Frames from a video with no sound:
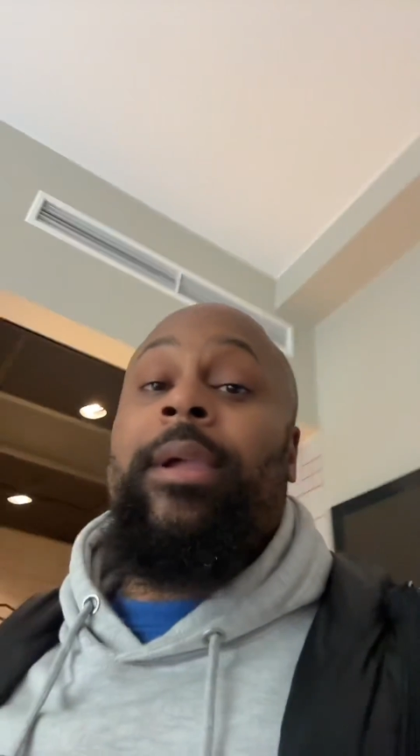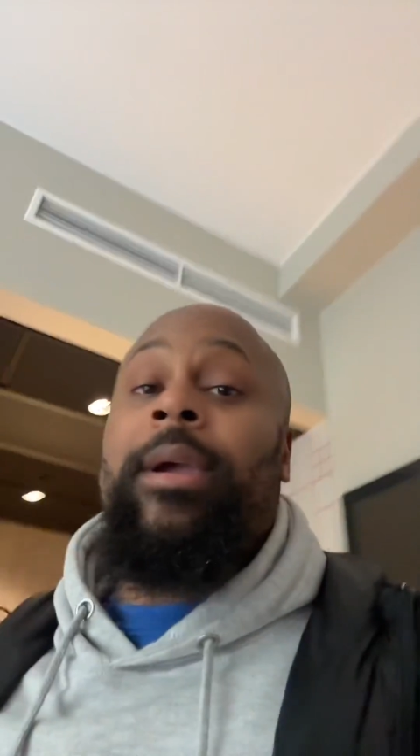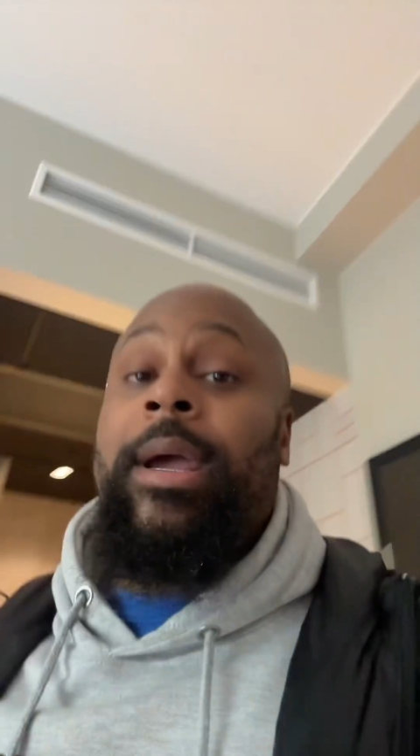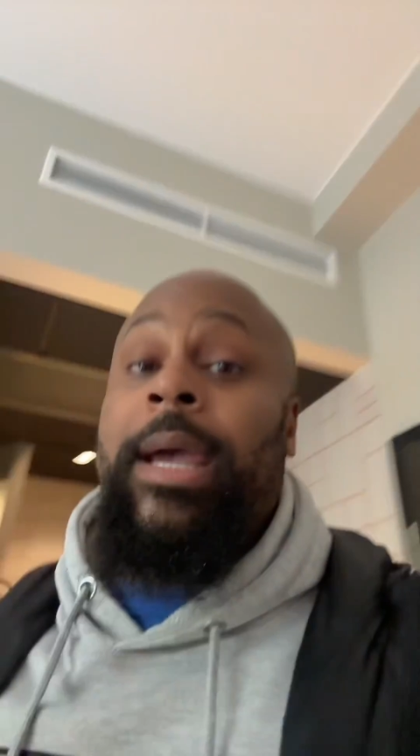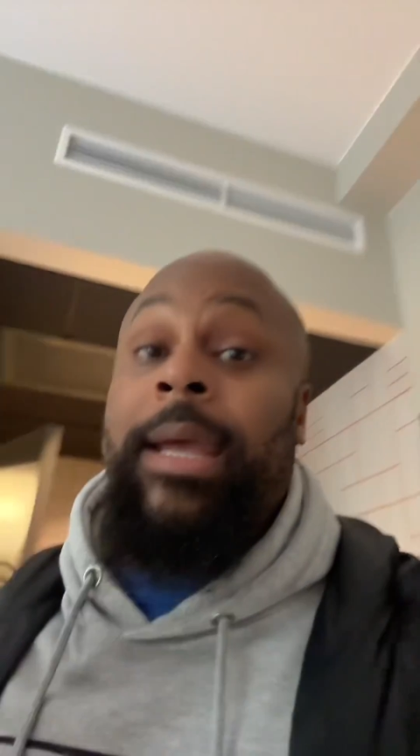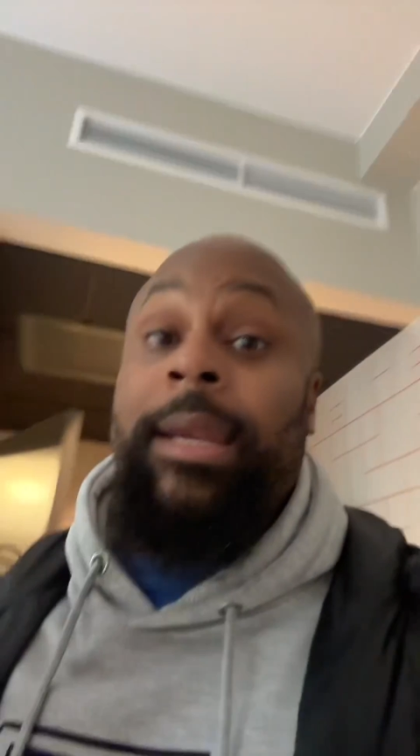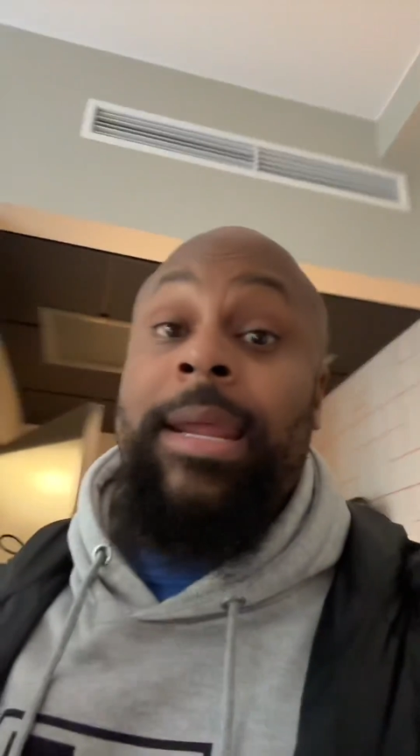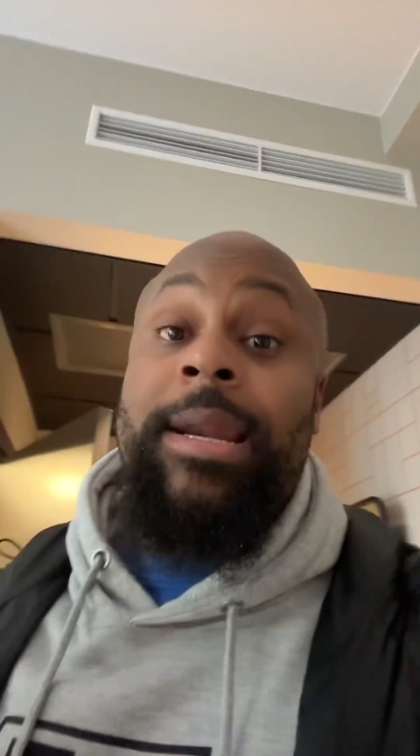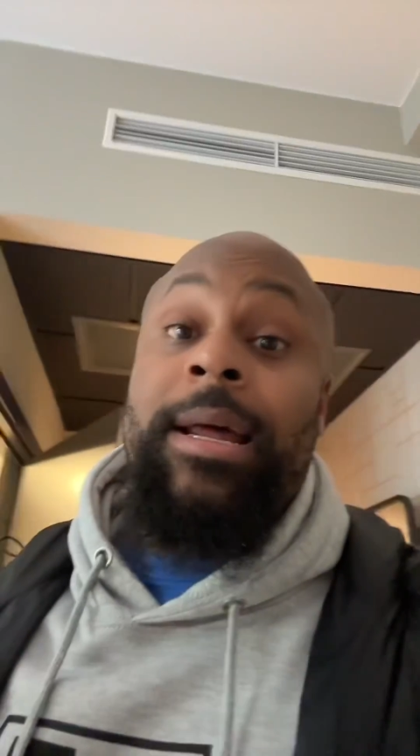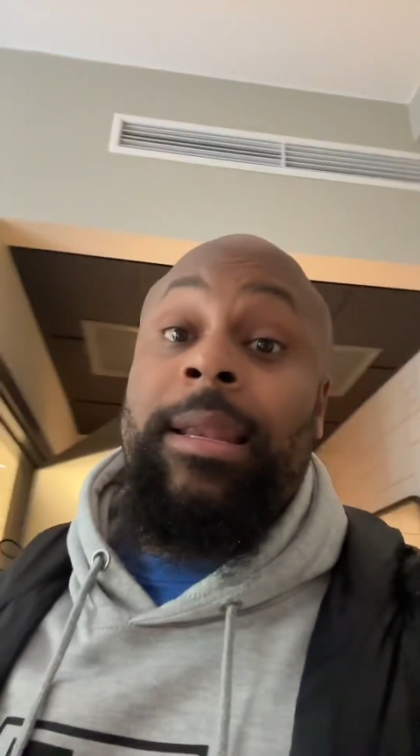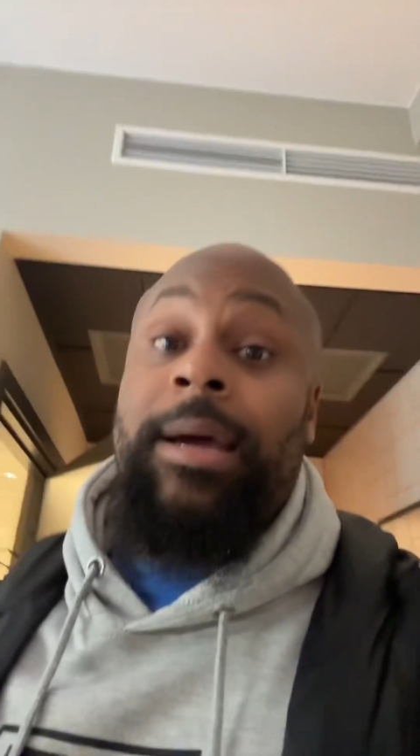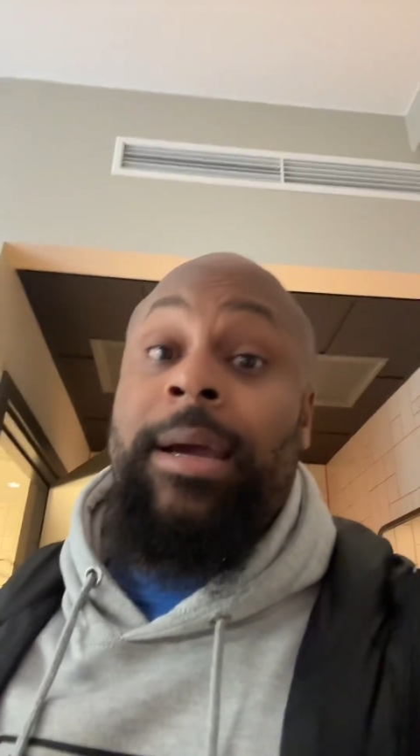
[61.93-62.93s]
And they
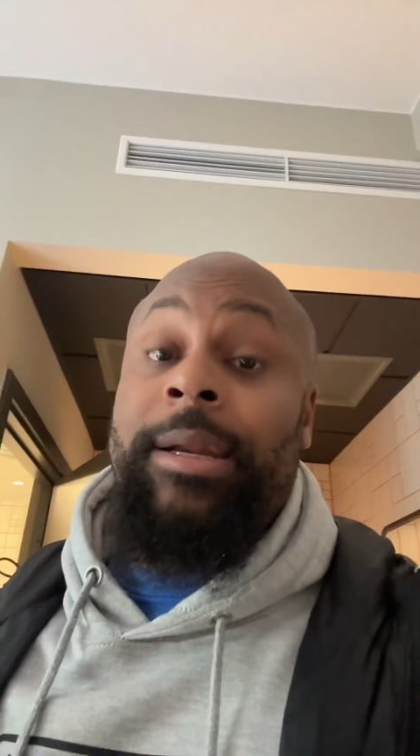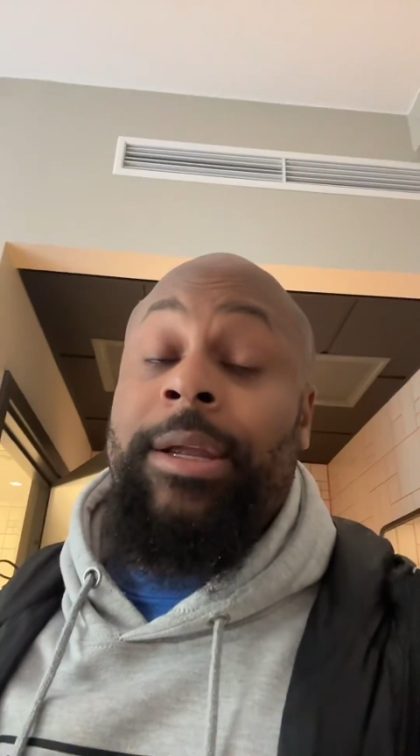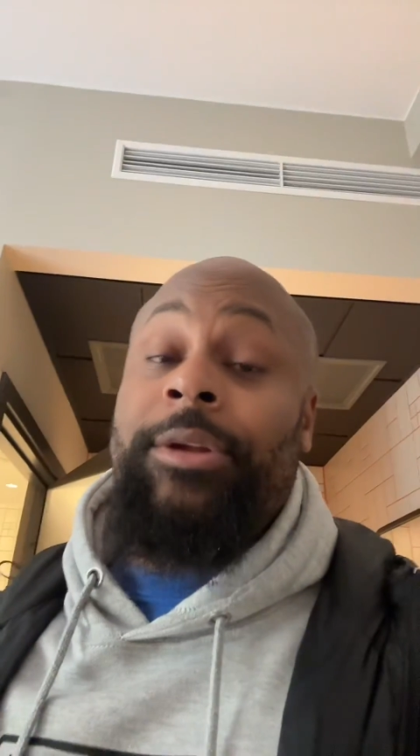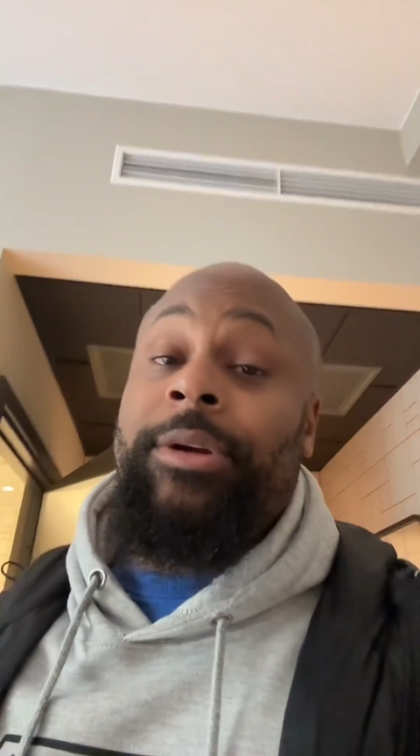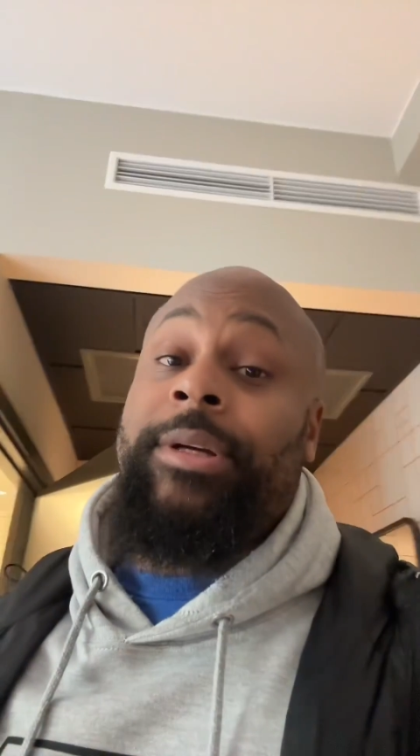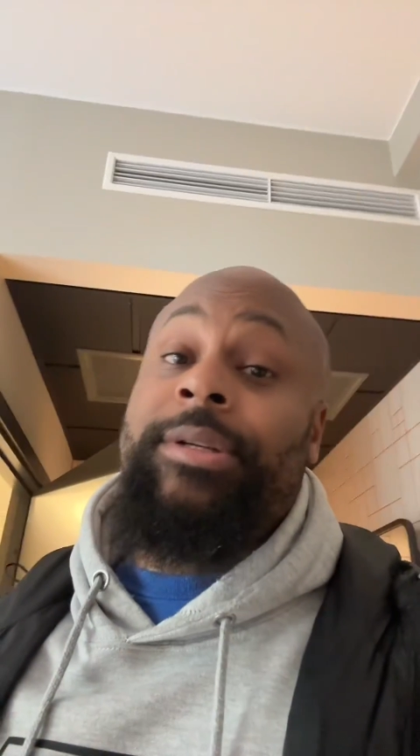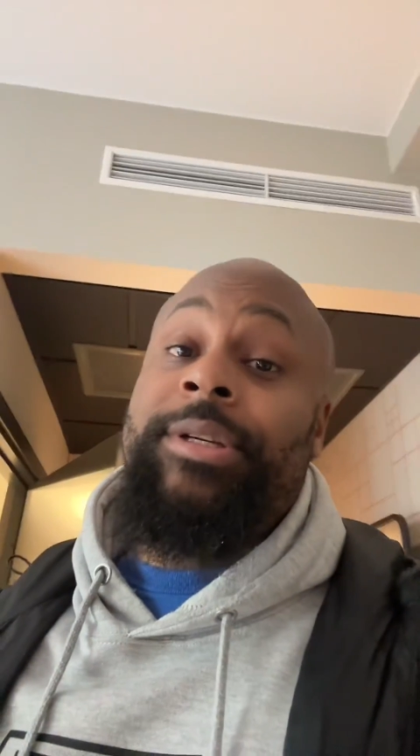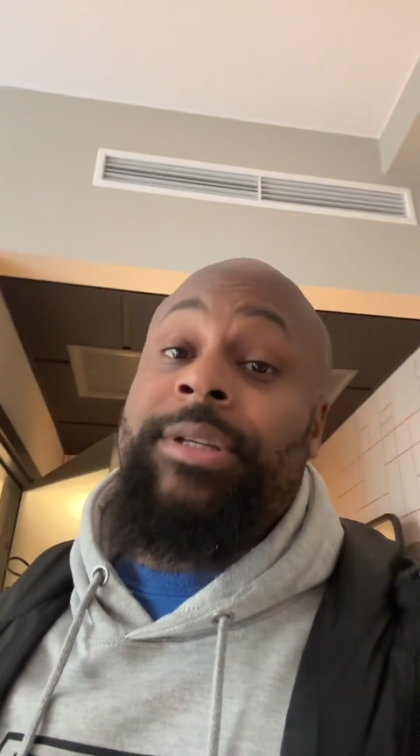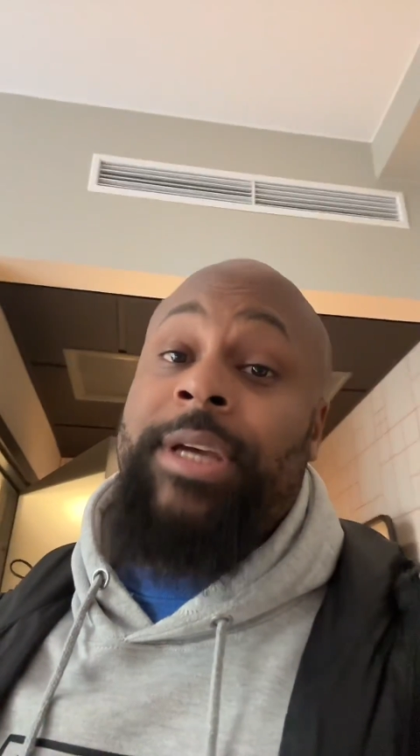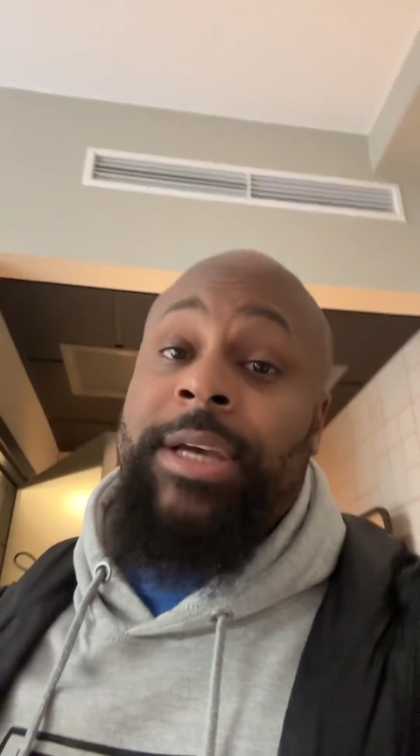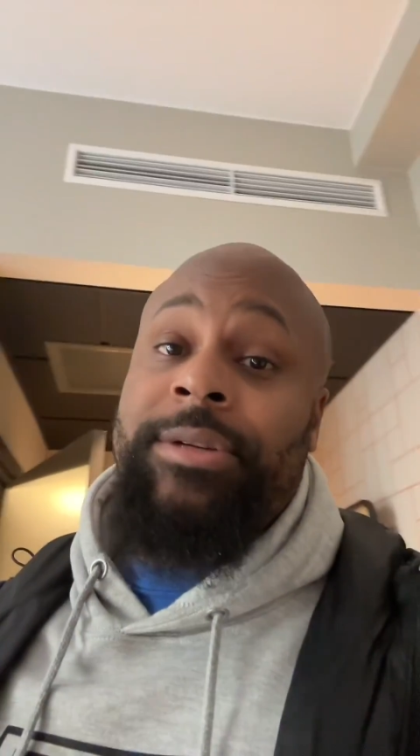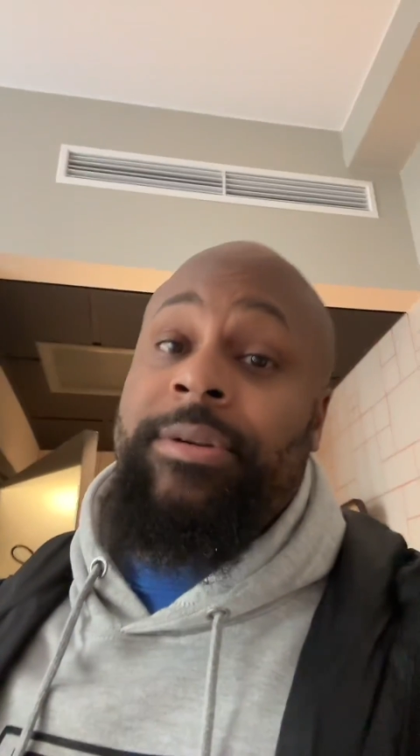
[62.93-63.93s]
not lying either, because just
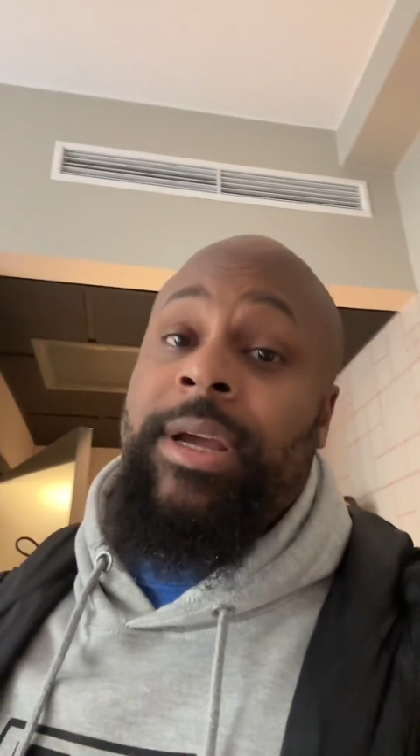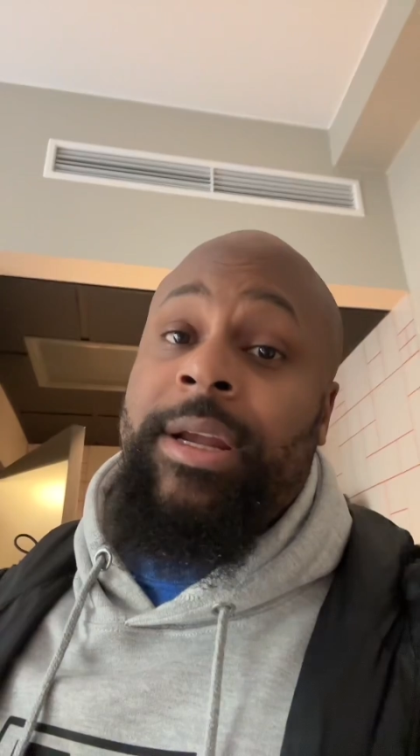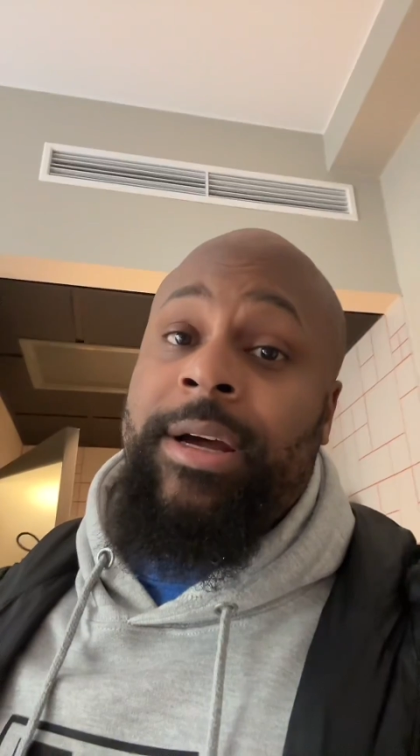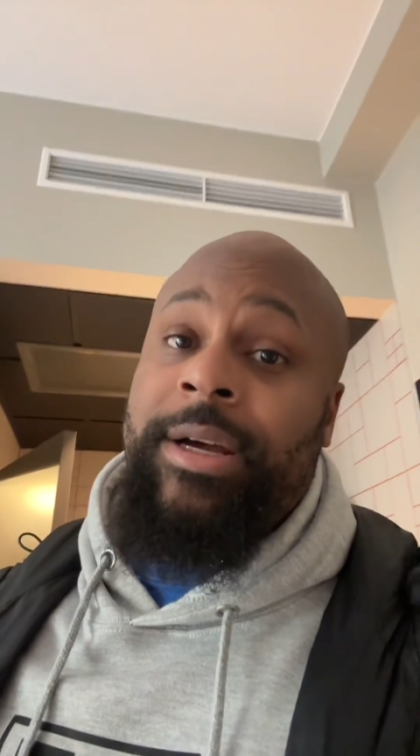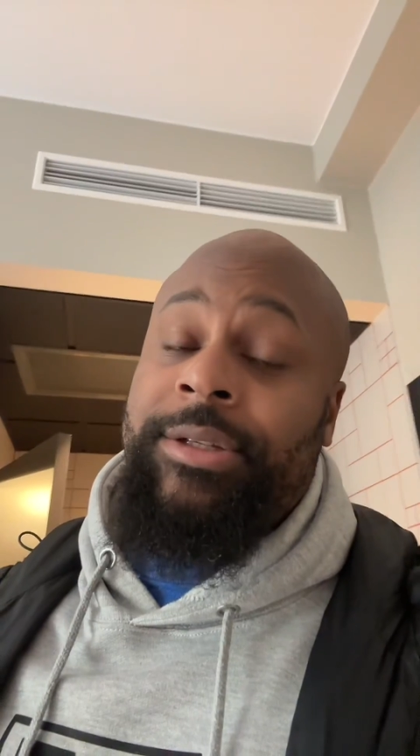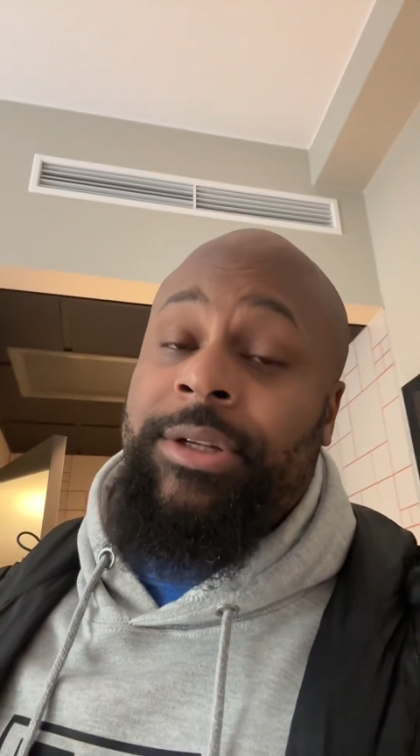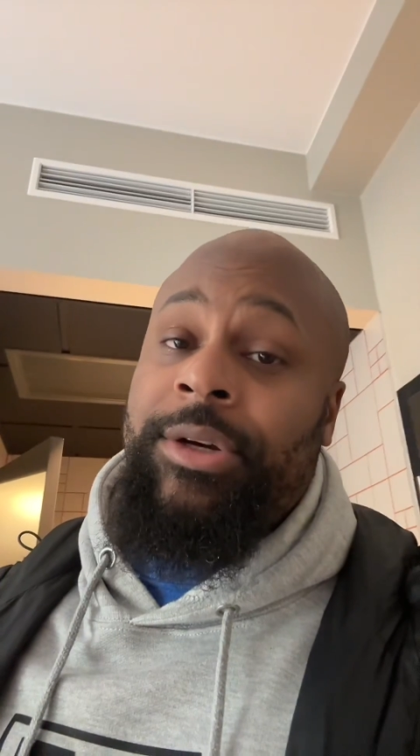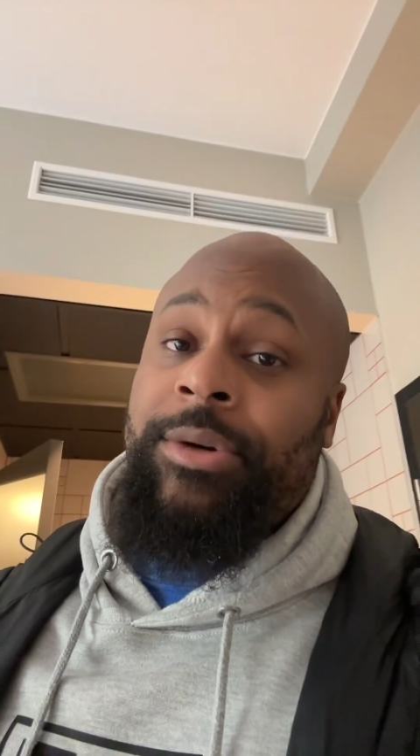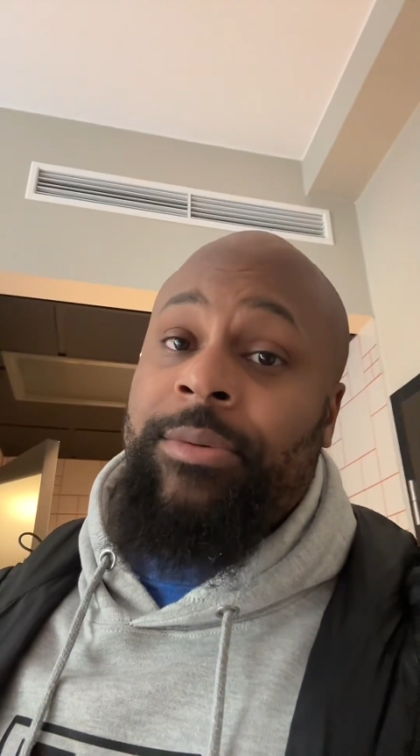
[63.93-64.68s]
yesterday in Oslo,